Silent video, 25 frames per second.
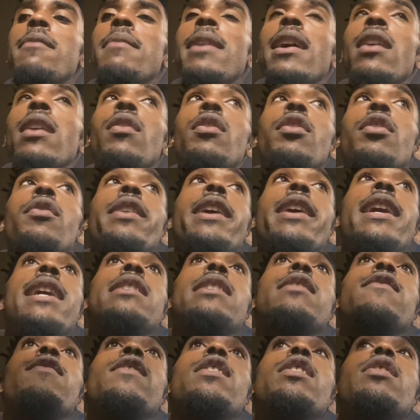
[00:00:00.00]
back on the
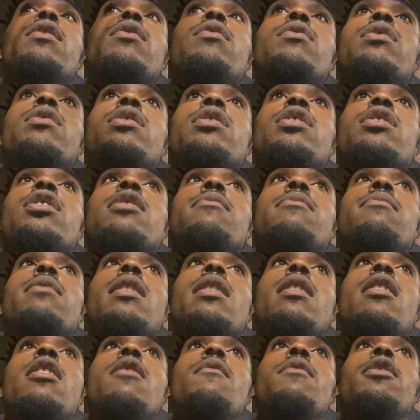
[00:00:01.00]
reaction videos and shit, but
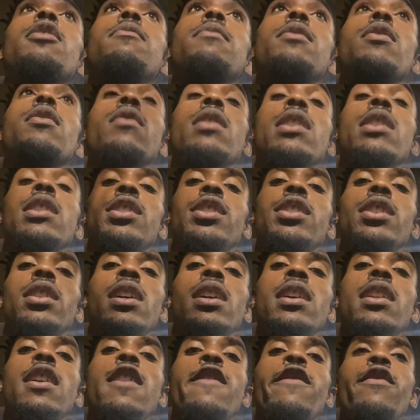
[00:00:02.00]
I don't really be on that shit
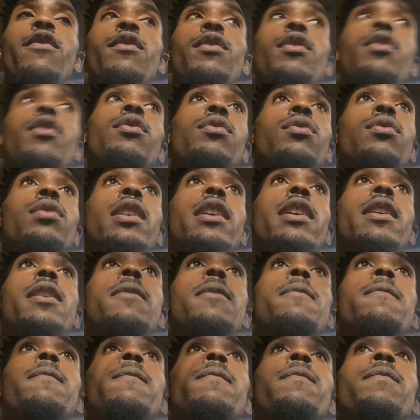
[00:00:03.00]
like that for real, though.
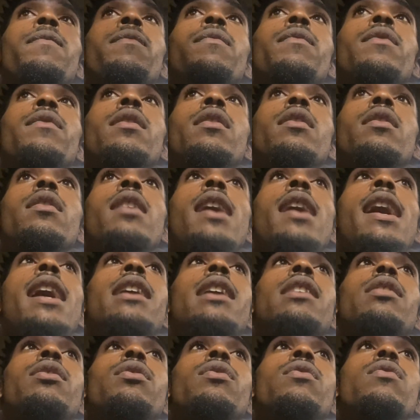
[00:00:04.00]
Like,
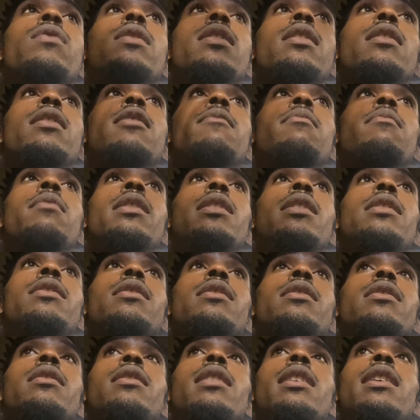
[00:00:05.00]
I do, cuz, but it's
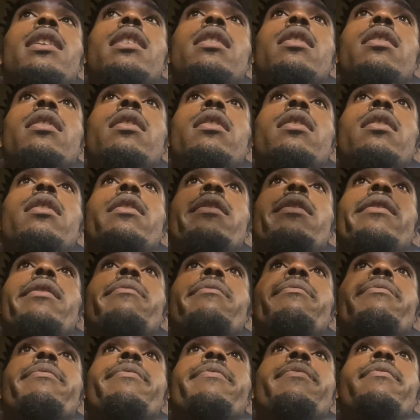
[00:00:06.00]
just like,
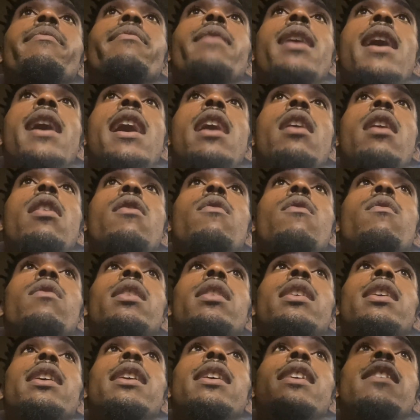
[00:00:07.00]
I don't
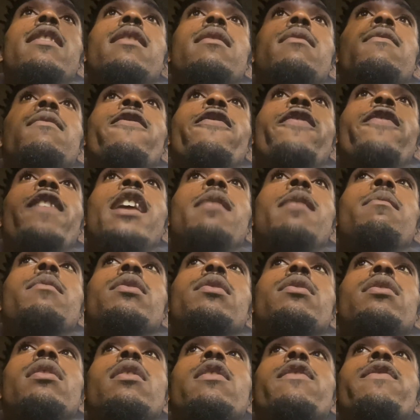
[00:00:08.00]
want to get
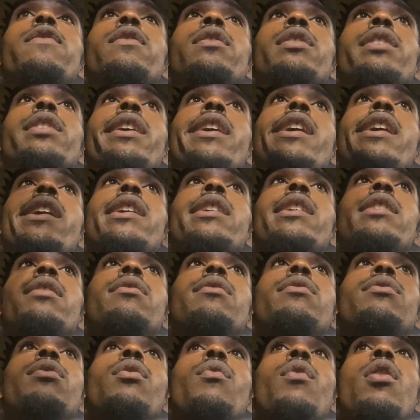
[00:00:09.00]
famous off of, like,
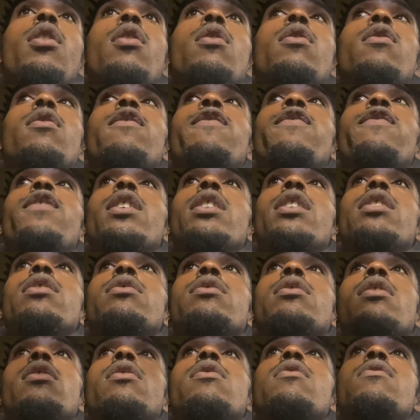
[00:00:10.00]
the wrong fucking
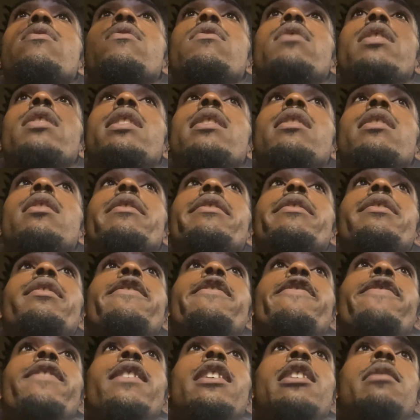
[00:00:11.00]
song, and you
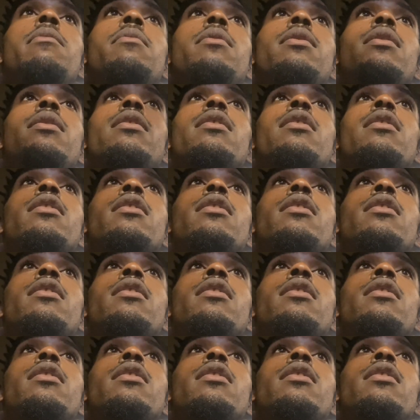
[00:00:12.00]
feel me,